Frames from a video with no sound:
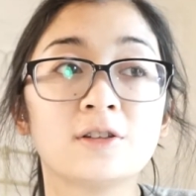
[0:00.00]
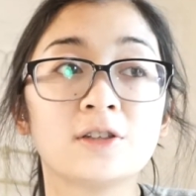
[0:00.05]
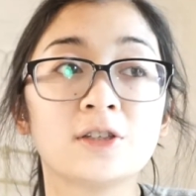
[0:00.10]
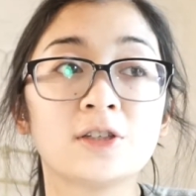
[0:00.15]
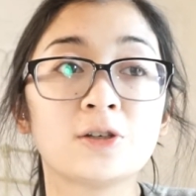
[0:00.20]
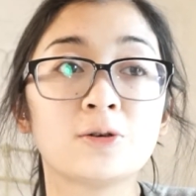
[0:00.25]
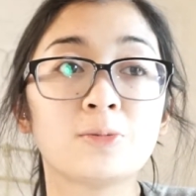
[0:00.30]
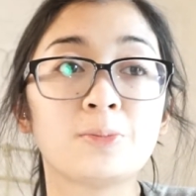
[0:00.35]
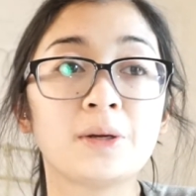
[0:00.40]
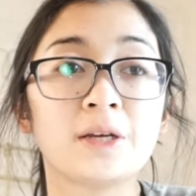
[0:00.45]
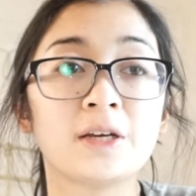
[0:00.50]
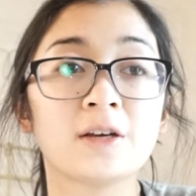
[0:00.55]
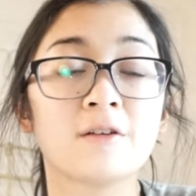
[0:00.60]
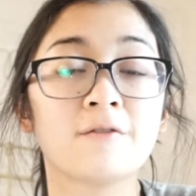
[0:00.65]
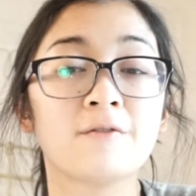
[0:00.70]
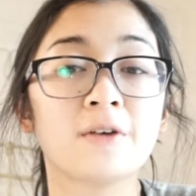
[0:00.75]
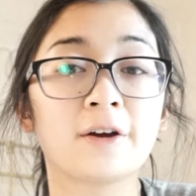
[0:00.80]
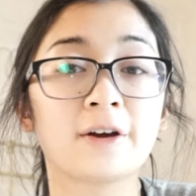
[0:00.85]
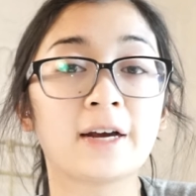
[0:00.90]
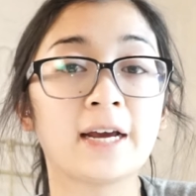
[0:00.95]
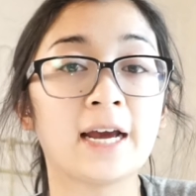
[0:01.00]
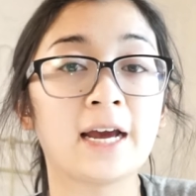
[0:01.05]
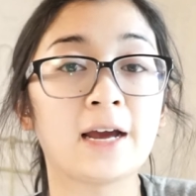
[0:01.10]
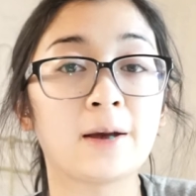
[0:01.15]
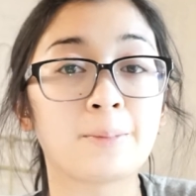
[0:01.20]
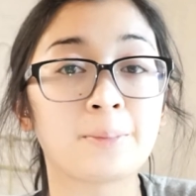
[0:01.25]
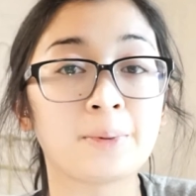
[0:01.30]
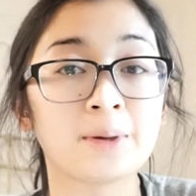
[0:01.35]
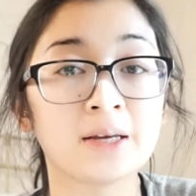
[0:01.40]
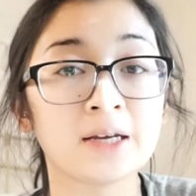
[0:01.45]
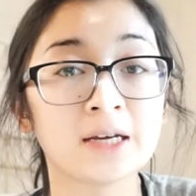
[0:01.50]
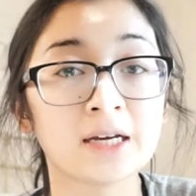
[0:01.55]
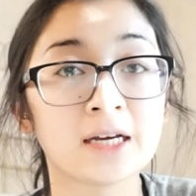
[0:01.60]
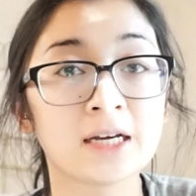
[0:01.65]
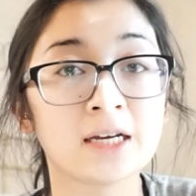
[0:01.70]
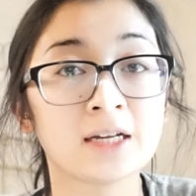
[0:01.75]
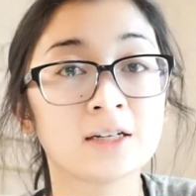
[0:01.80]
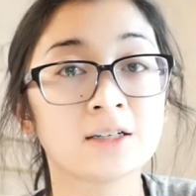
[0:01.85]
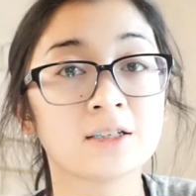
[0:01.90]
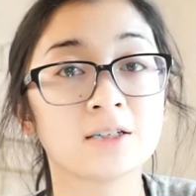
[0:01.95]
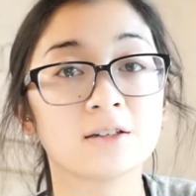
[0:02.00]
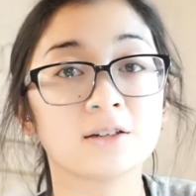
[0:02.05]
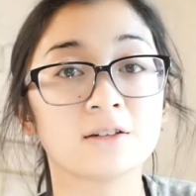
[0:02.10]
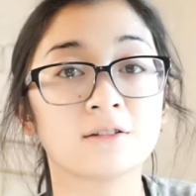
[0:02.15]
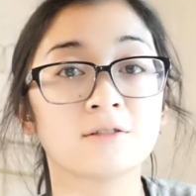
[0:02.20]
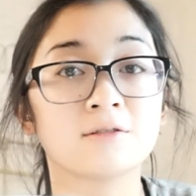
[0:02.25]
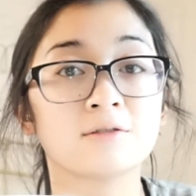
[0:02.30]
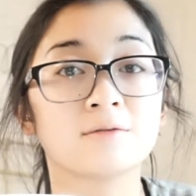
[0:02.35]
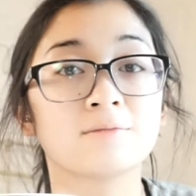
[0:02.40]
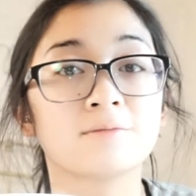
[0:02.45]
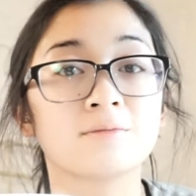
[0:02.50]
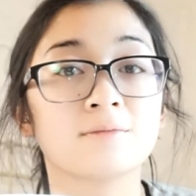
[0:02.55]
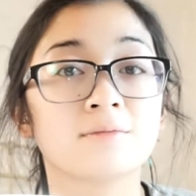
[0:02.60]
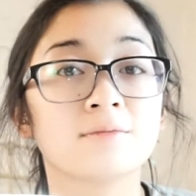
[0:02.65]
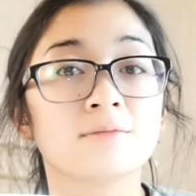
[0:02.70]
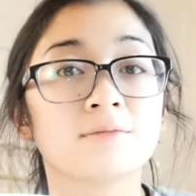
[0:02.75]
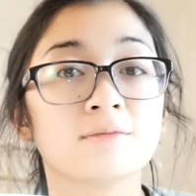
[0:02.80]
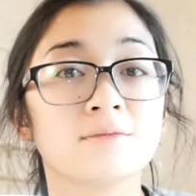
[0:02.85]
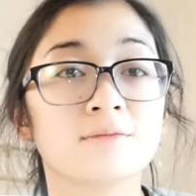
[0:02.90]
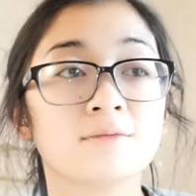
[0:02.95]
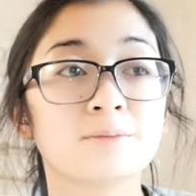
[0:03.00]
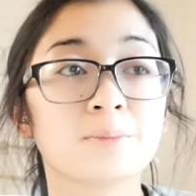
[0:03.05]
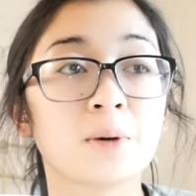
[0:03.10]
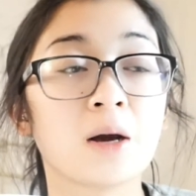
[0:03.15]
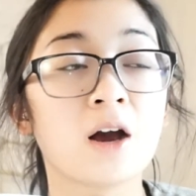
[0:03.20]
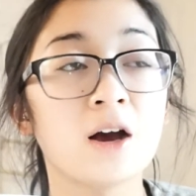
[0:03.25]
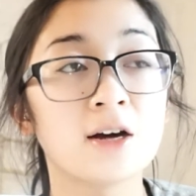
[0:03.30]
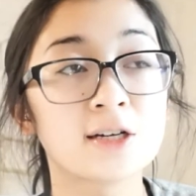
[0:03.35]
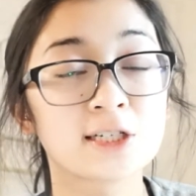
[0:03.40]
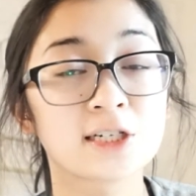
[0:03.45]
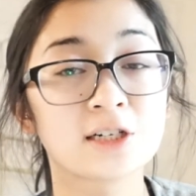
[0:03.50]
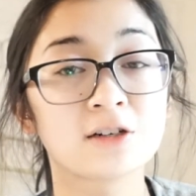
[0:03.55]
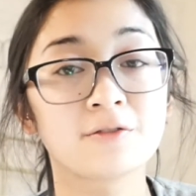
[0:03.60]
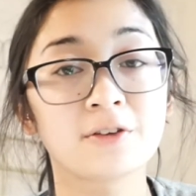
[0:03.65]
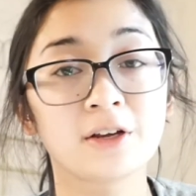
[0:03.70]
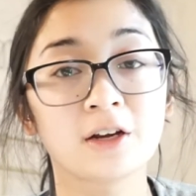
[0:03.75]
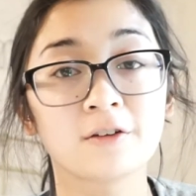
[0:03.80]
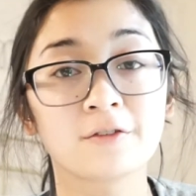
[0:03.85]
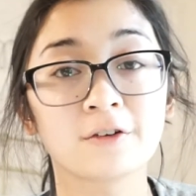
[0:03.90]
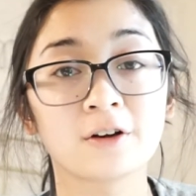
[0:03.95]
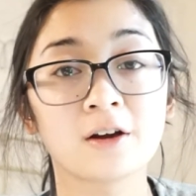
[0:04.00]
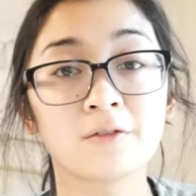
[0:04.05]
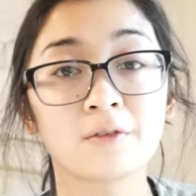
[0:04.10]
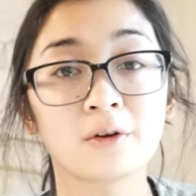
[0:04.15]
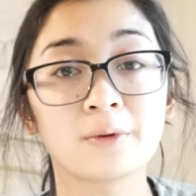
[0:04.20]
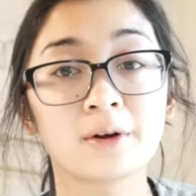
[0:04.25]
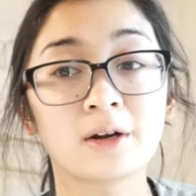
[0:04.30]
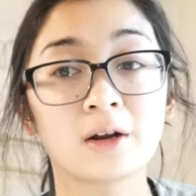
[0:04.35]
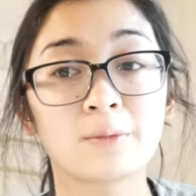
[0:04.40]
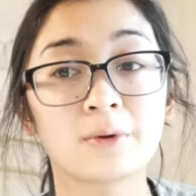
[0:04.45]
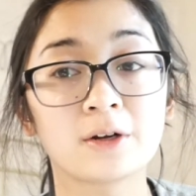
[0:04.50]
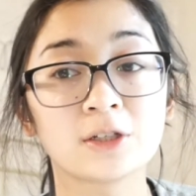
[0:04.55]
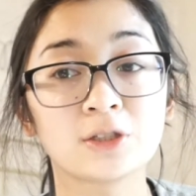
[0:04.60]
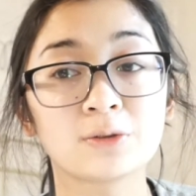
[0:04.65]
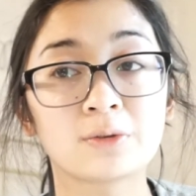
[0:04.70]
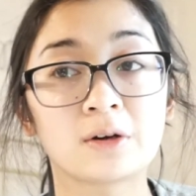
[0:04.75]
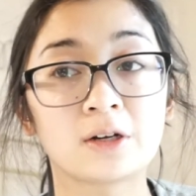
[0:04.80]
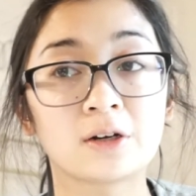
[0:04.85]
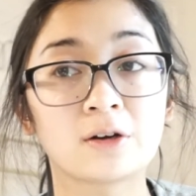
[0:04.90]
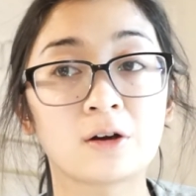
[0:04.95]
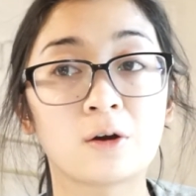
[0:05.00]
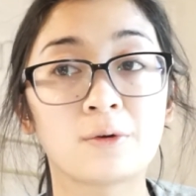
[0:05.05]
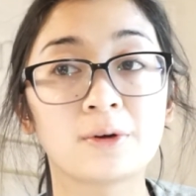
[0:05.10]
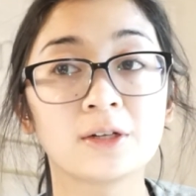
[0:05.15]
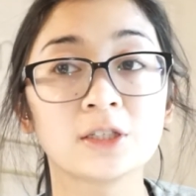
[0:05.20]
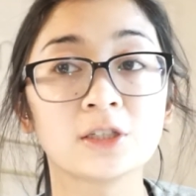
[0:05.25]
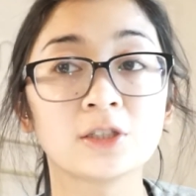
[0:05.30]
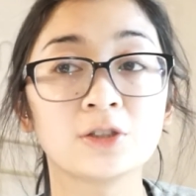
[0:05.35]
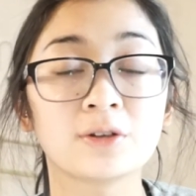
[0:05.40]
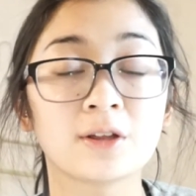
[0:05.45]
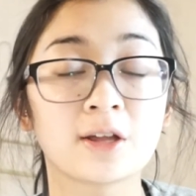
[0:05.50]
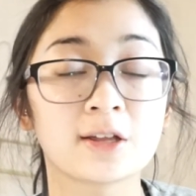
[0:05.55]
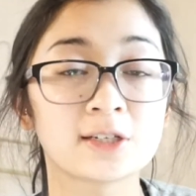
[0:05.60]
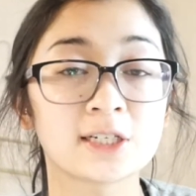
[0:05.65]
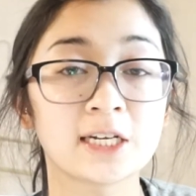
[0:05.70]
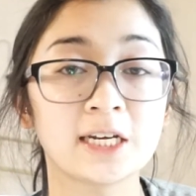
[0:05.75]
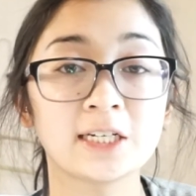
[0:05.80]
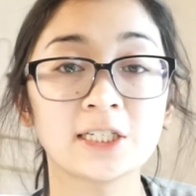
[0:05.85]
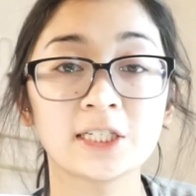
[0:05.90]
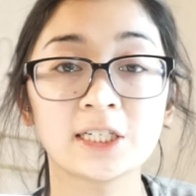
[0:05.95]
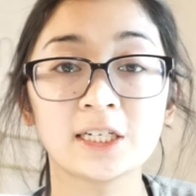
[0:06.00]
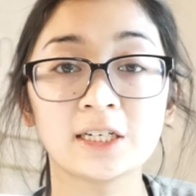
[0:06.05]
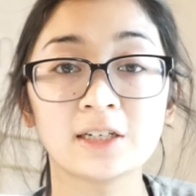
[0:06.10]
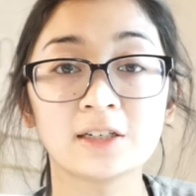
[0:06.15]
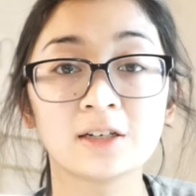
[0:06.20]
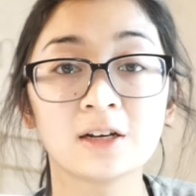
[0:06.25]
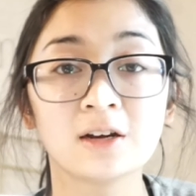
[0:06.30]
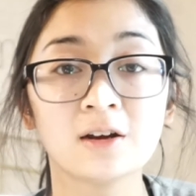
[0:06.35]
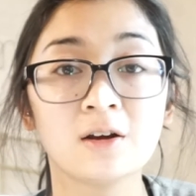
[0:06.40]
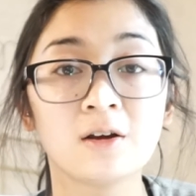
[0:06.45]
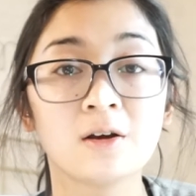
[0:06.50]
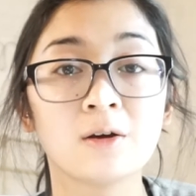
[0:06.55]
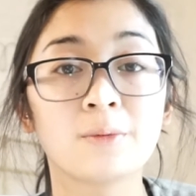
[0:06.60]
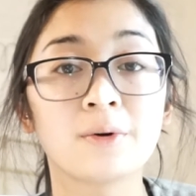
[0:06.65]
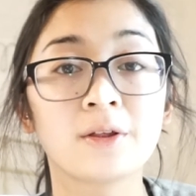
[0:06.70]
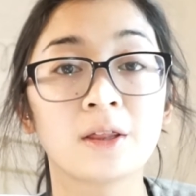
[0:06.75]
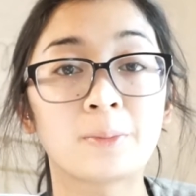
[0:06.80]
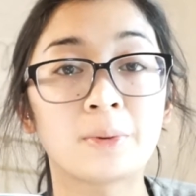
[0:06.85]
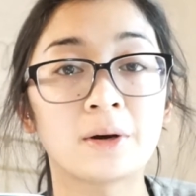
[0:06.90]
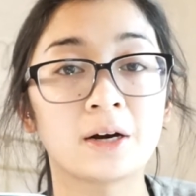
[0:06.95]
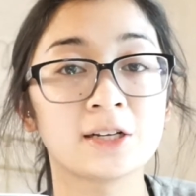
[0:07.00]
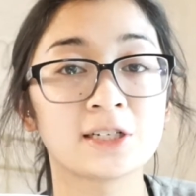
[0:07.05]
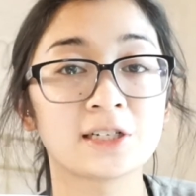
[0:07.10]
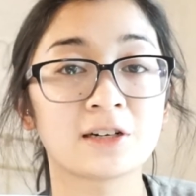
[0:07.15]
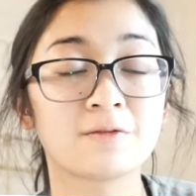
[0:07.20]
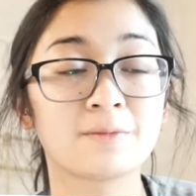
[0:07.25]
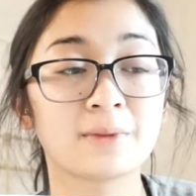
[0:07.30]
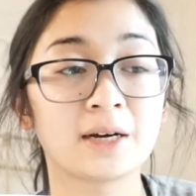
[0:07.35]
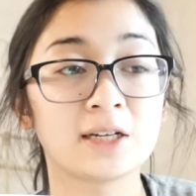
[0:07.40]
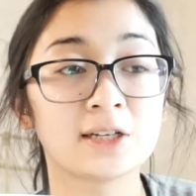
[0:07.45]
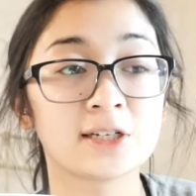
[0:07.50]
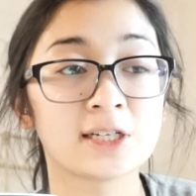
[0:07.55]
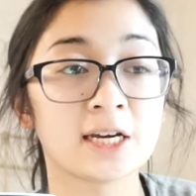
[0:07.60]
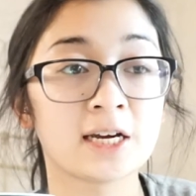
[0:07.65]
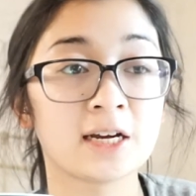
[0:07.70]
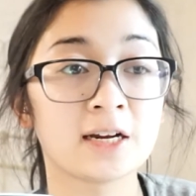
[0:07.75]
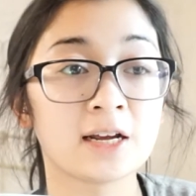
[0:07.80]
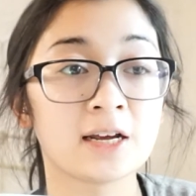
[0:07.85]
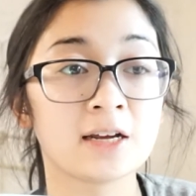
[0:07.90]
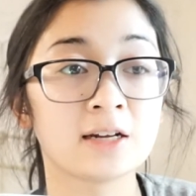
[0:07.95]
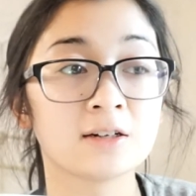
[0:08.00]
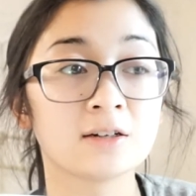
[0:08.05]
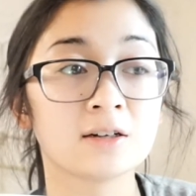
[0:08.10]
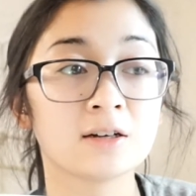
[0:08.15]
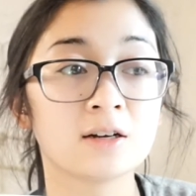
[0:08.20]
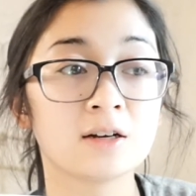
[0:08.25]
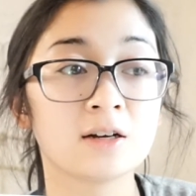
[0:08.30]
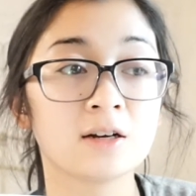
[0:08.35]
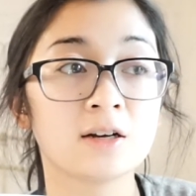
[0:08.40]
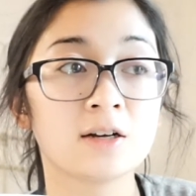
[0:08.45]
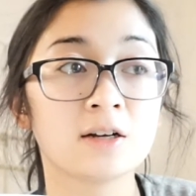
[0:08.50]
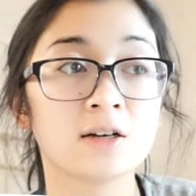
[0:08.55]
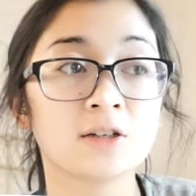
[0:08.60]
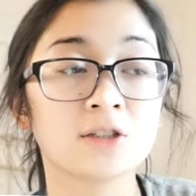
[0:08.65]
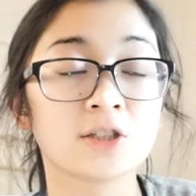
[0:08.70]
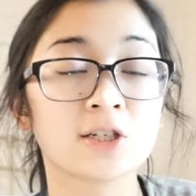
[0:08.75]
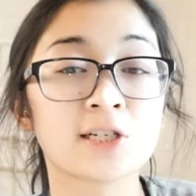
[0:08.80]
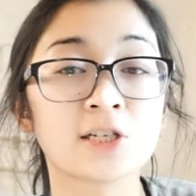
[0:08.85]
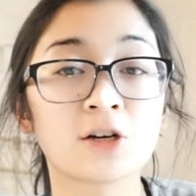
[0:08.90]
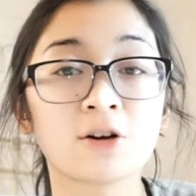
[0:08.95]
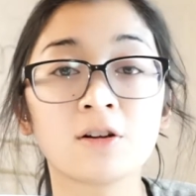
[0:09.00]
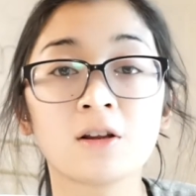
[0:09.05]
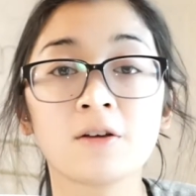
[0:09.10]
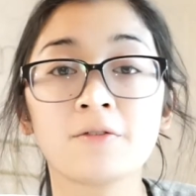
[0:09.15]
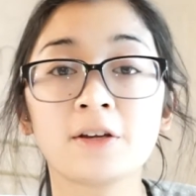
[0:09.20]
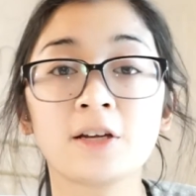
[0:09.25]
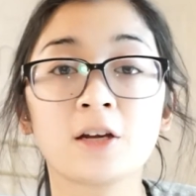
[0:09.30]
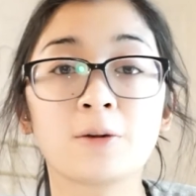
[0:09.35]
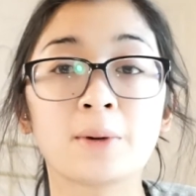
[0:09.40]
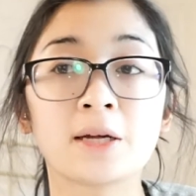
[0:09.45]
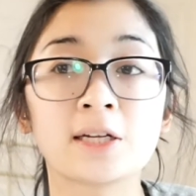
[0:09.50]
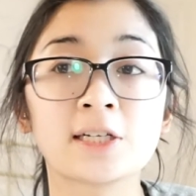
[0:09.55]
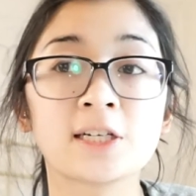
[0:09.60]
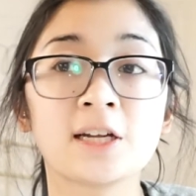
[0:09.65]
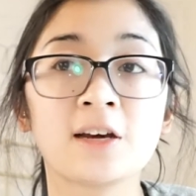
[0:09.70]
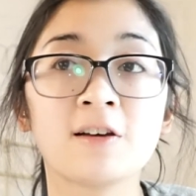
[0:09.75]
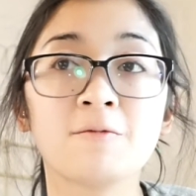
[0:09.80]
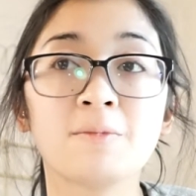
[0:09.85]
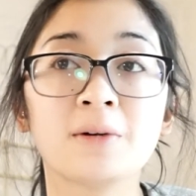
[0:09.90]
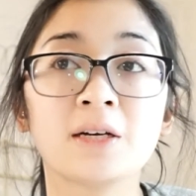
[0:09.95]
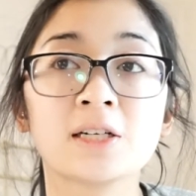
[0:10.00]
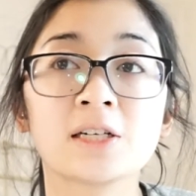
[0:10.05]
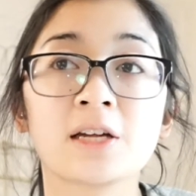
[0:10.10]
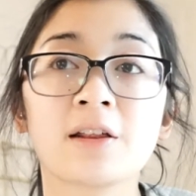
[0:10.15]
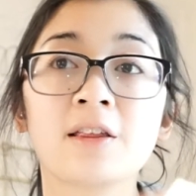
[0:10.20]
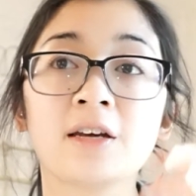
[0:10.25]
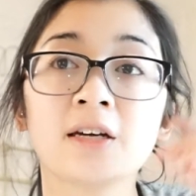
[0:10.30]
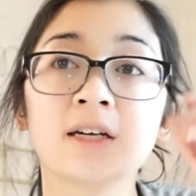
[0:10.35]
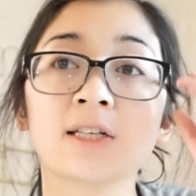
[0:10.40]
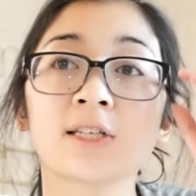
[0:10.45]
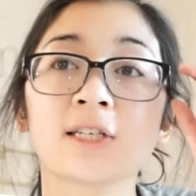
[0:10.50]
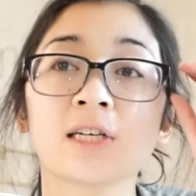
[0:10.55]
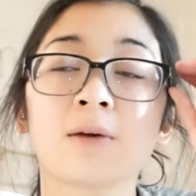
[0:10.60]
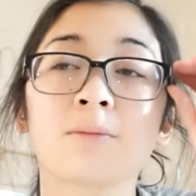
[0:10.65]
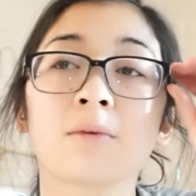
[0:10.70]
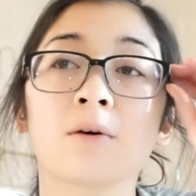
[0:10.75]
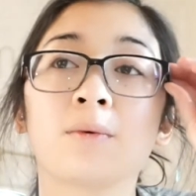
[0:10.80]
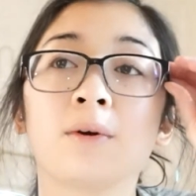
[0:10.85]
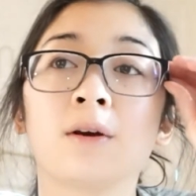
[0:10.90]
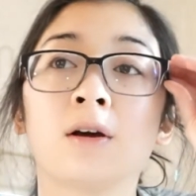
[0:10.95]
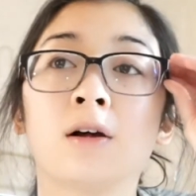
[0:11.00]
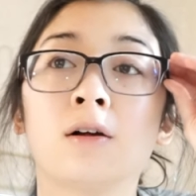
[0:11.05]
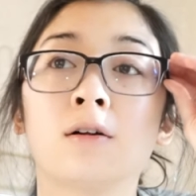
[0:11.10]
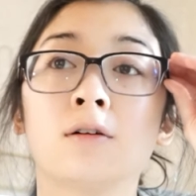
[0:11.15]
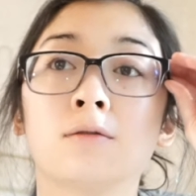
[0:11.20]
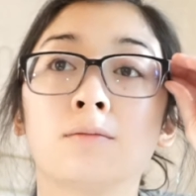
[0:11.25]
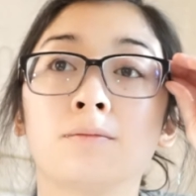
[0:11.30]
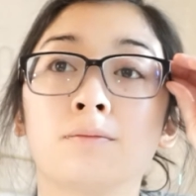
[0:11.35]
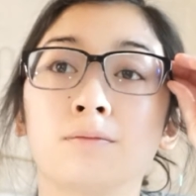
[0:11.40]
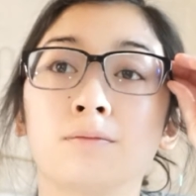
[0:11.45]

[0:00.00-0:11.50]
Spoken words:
to be a very happy and positive year for everyone. I want you all to go into 2018 with a positive mindset and just start living your best life, because I think it's time that we all